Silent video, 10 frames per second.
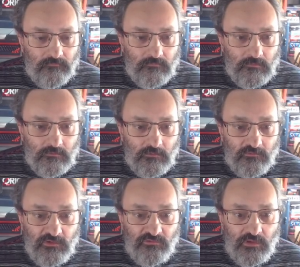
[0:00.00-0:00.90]
So
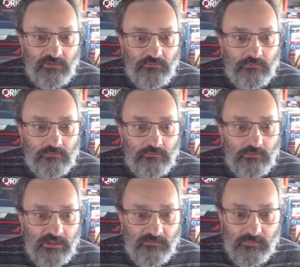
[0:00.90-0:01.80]
it's trying to
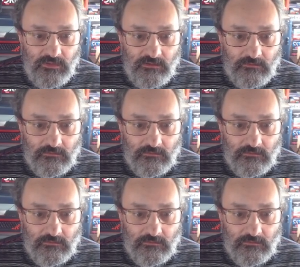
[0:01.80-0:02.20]
hit me.